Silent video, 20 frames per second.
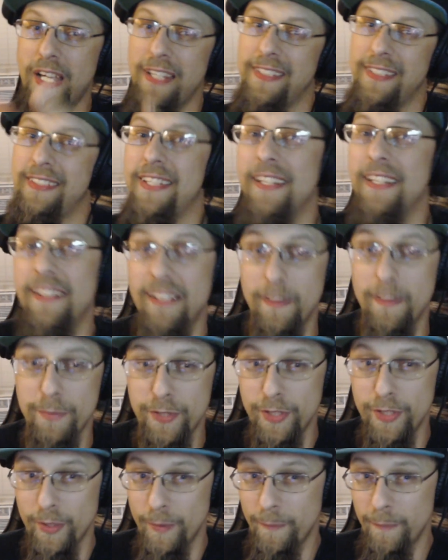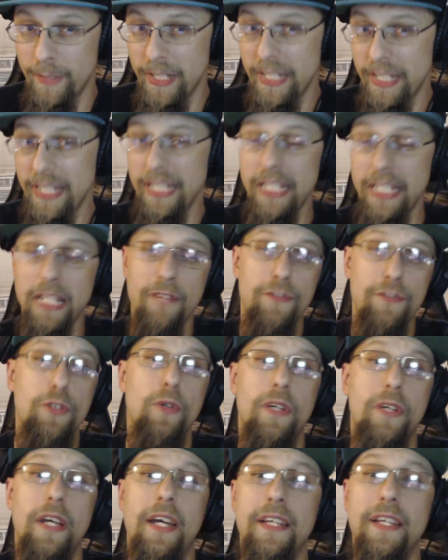set it up too if
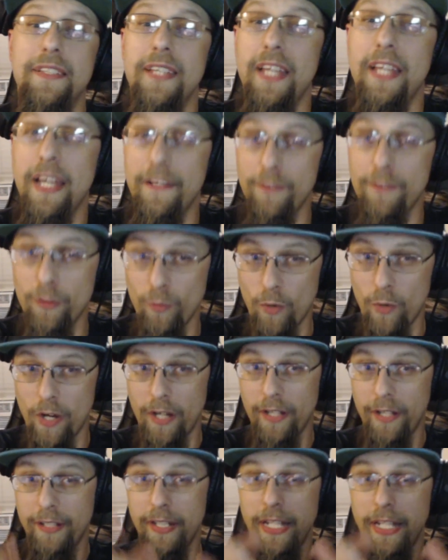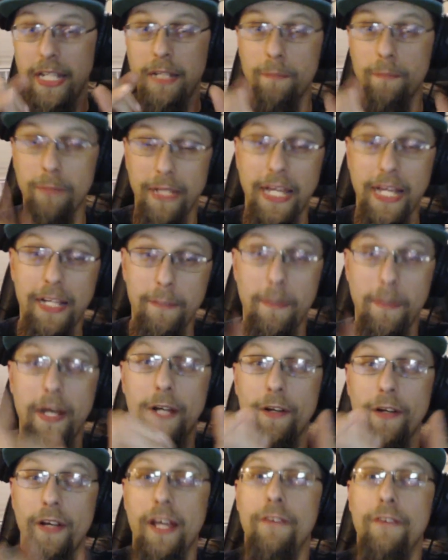you guys ever want a Black
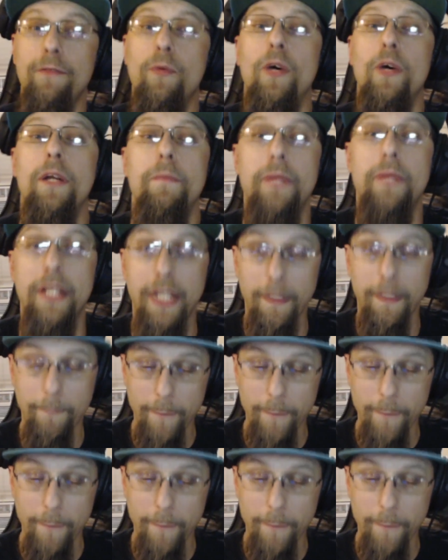Miner F1 Mini.